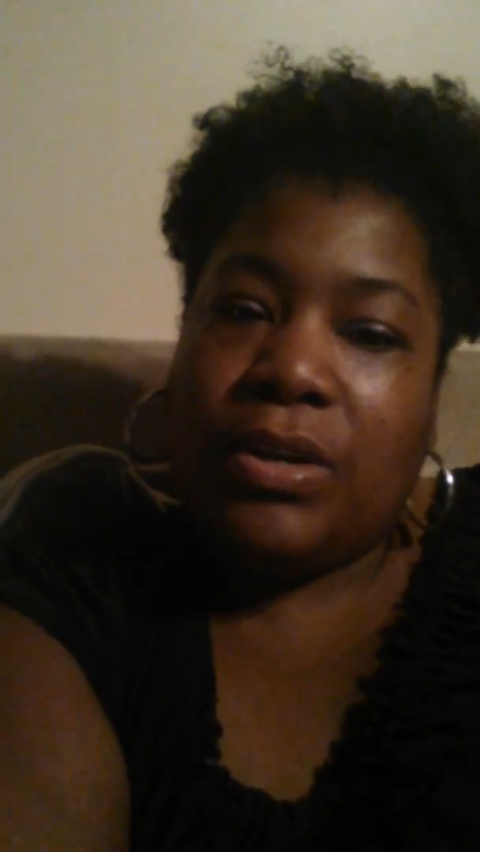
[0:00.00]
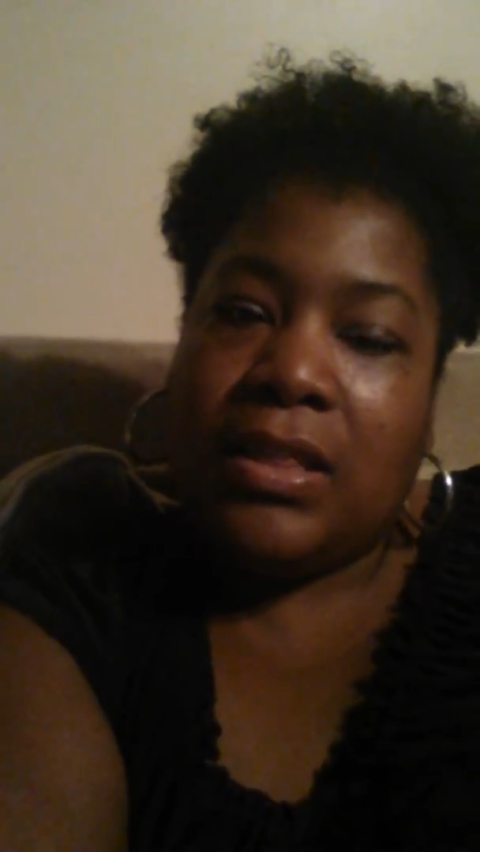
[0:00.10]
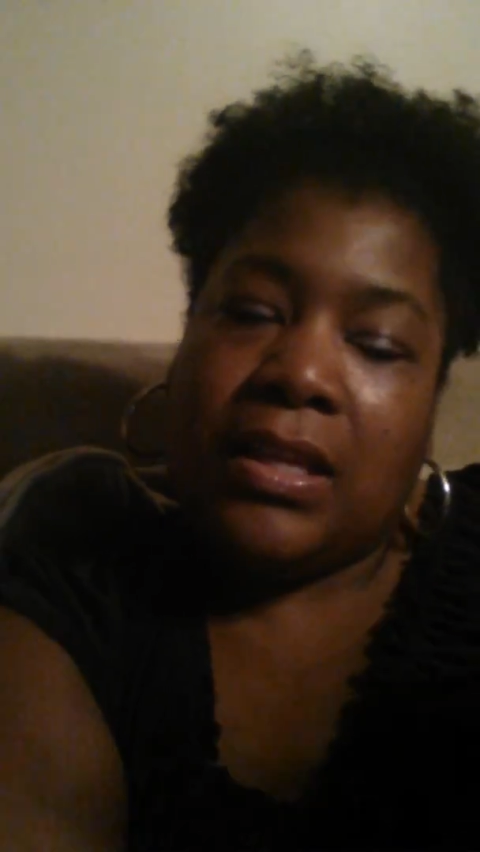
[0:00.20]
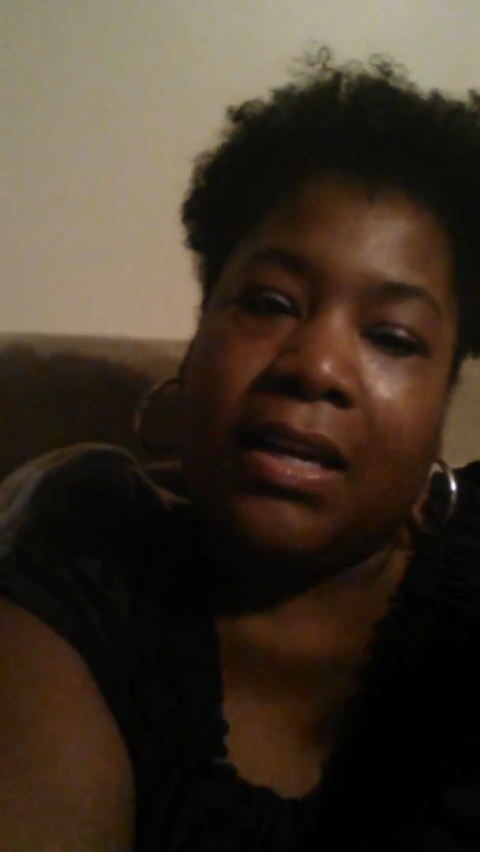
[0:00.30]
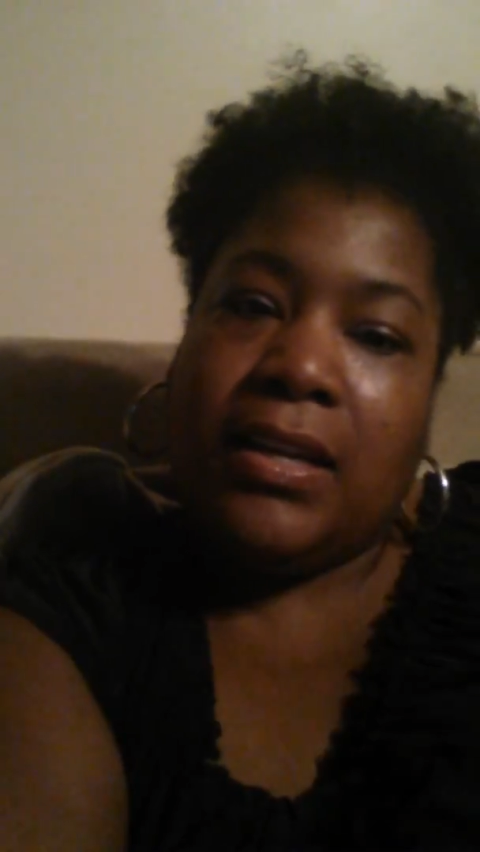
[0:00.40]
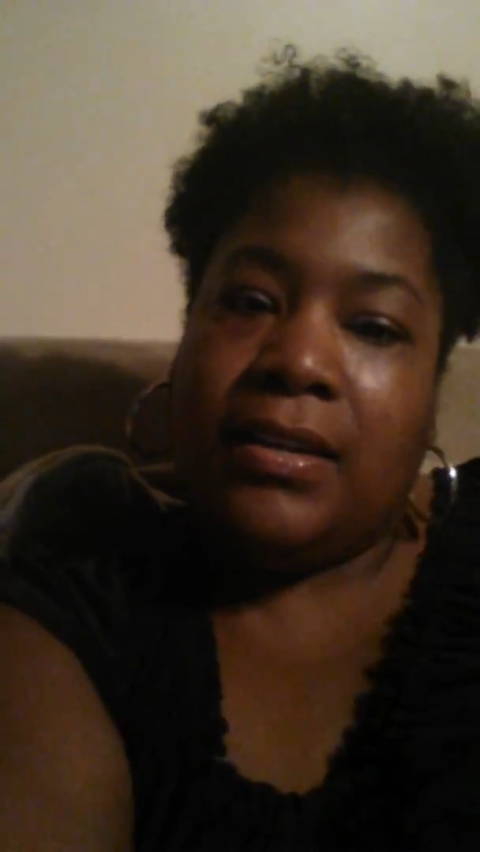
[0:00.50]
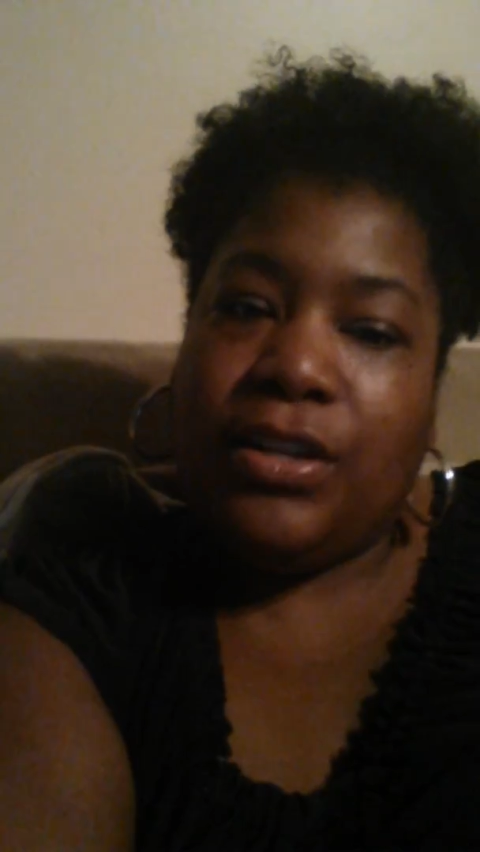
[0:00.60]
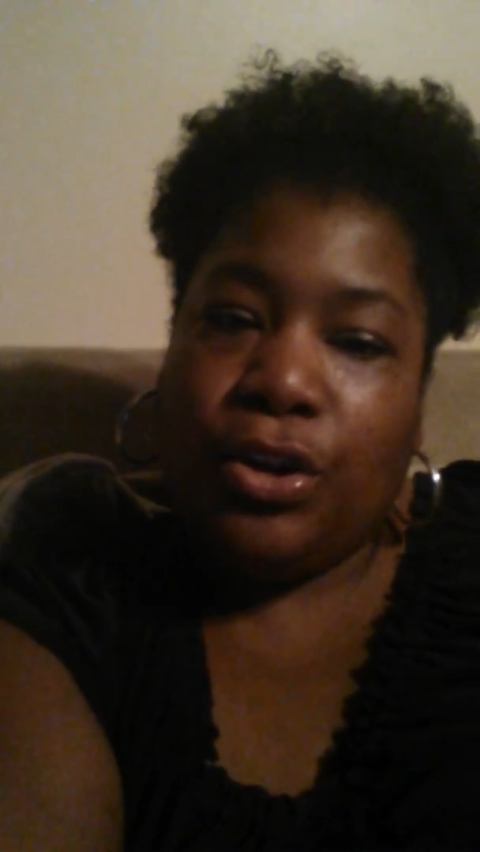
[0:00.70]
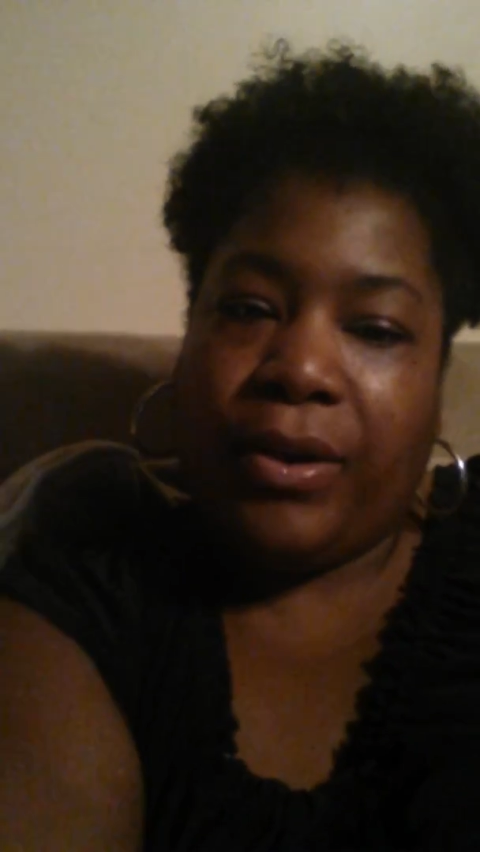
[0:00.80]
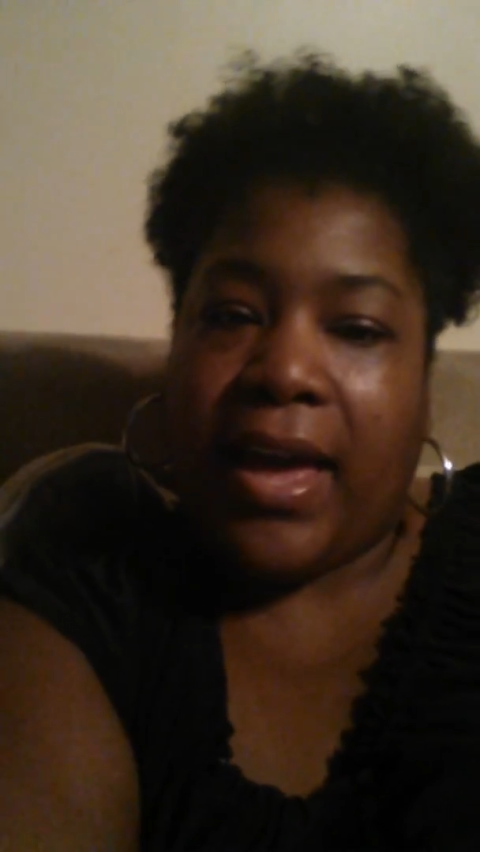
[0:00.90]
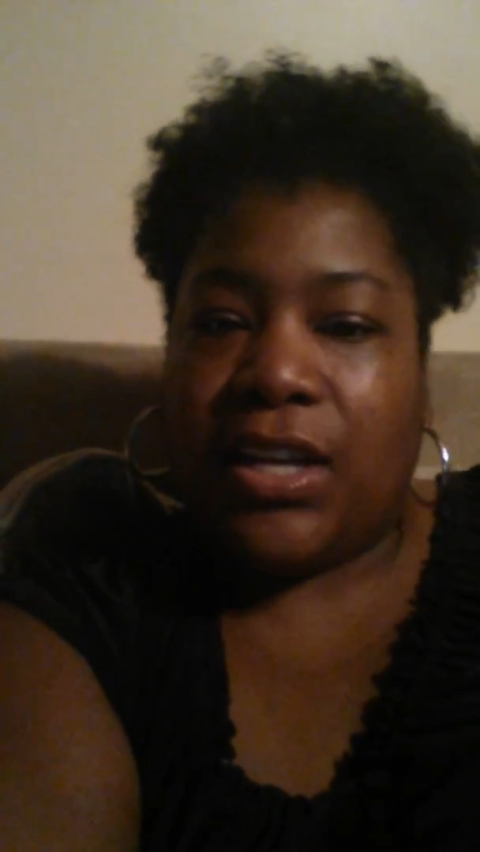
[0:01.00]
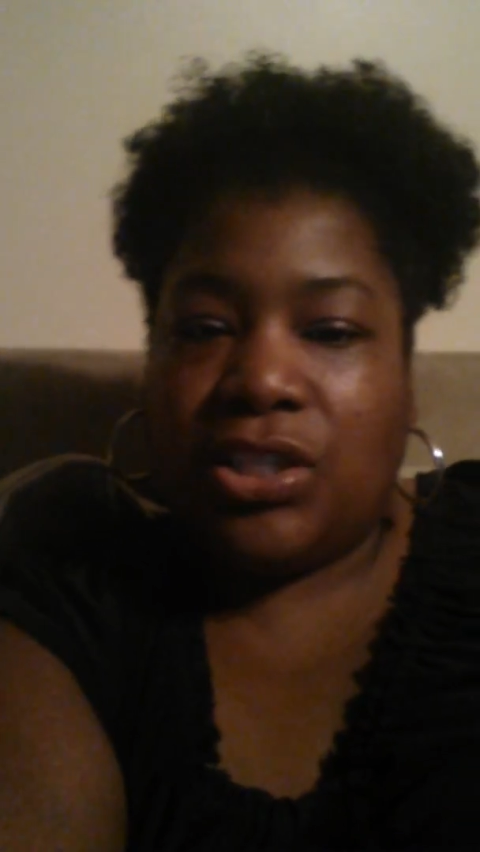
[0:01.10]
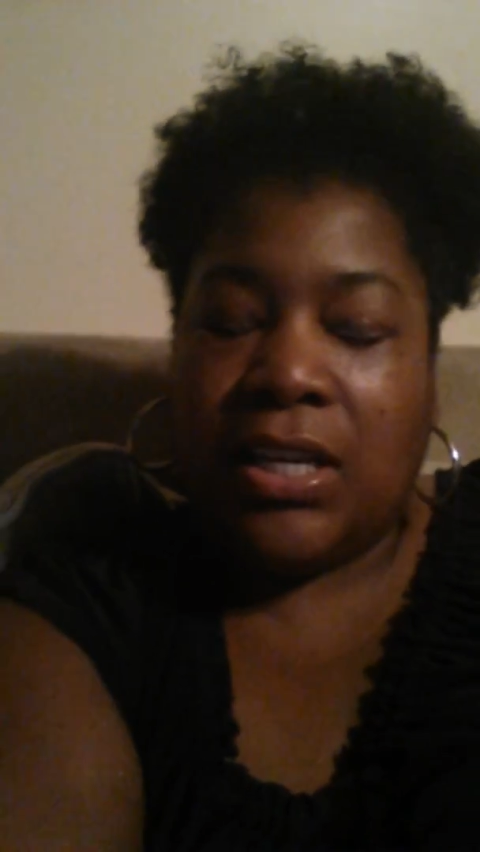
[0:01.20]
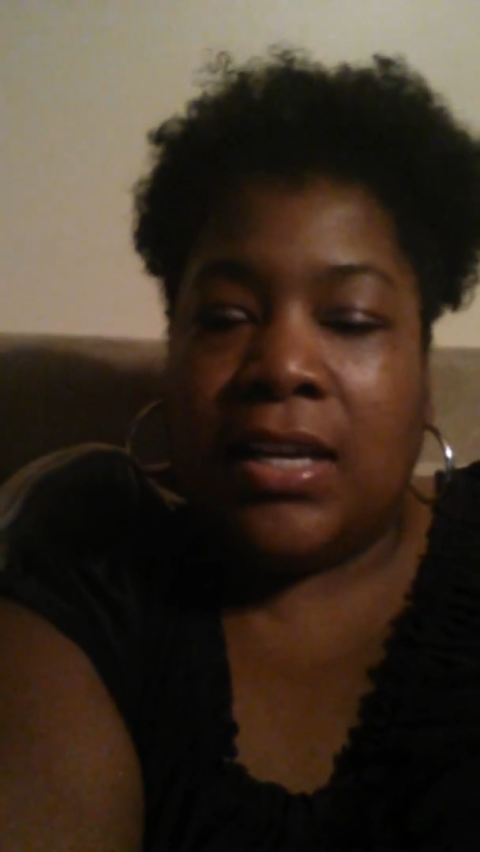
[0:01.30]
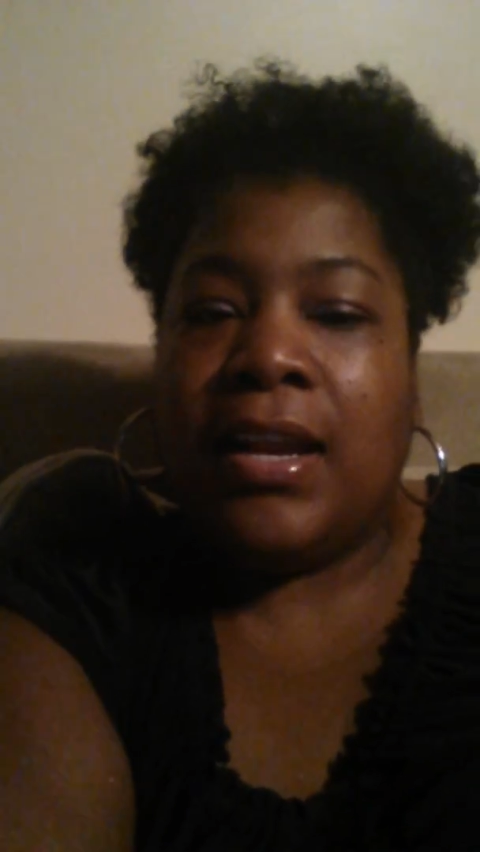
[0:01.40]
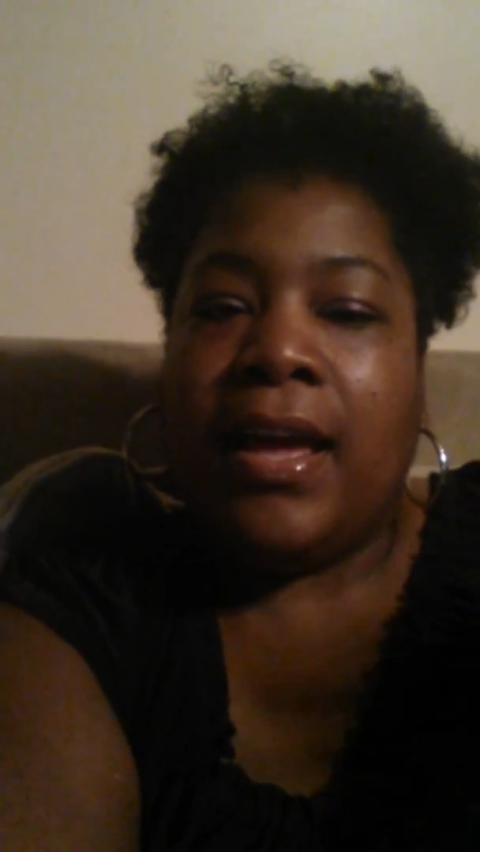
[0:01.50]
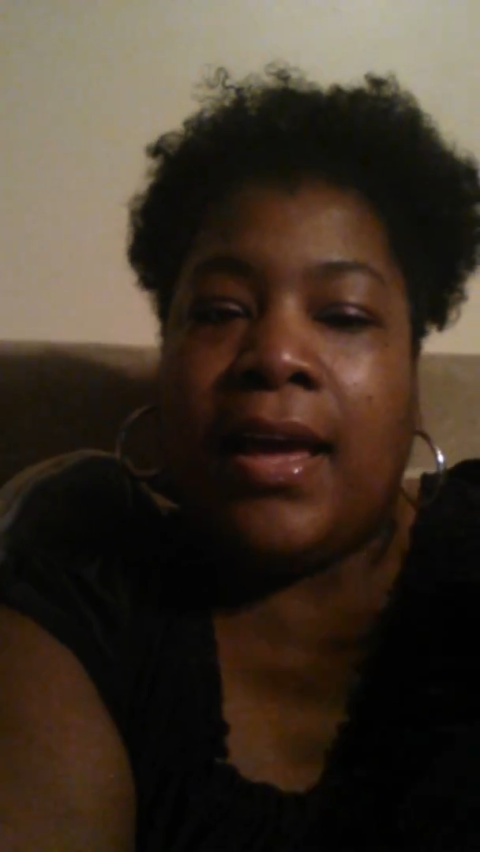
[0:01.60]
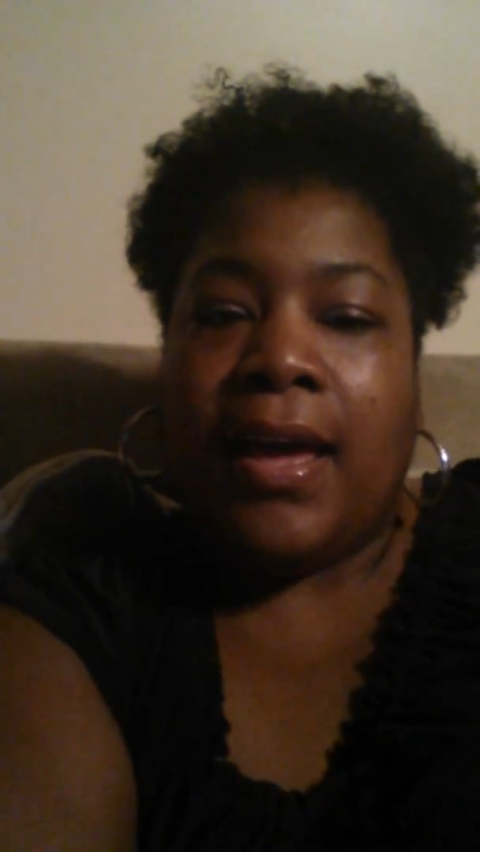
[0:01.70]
can then, cash in